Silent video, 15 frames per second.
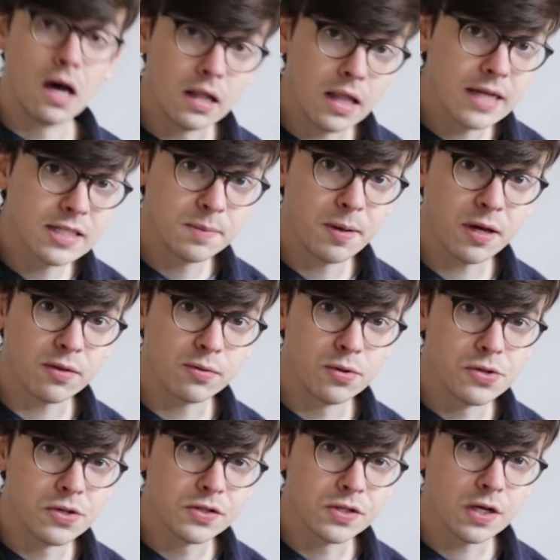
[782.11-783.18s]
A lot to pick through
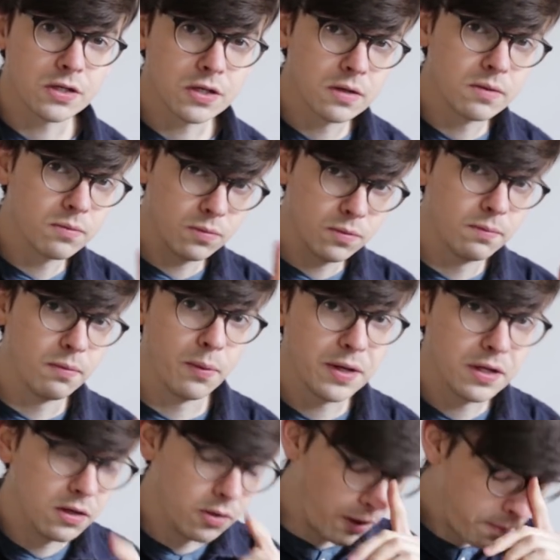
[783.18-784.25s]
in this section, but we
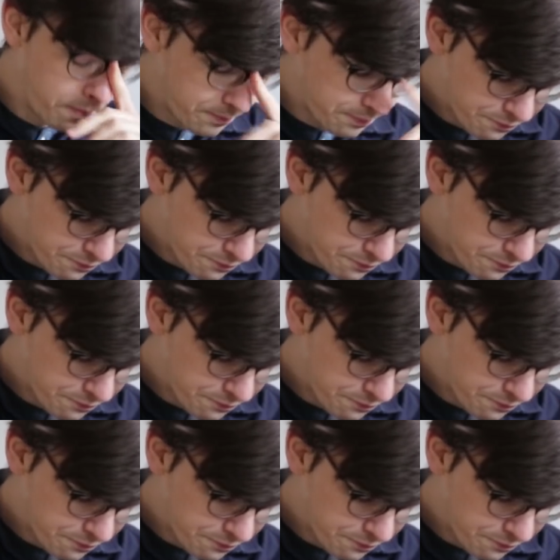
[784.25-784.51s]
can do it.